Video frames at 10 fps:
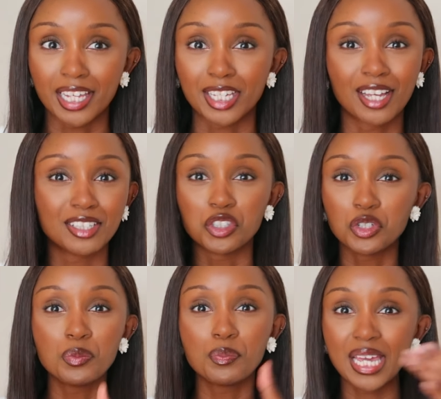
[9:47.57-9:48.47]
Like,
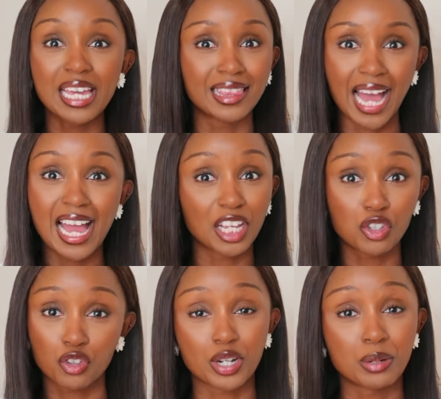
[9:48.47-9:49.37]
you being that
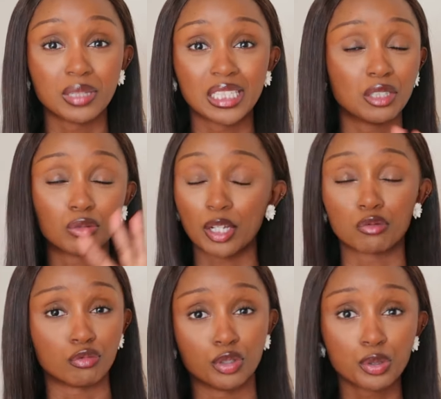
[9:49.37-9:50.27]
extremely like
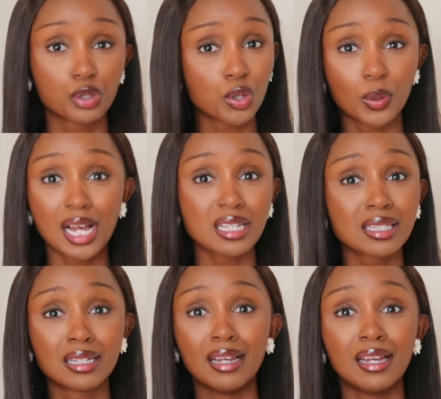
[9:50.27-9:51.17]
rude to us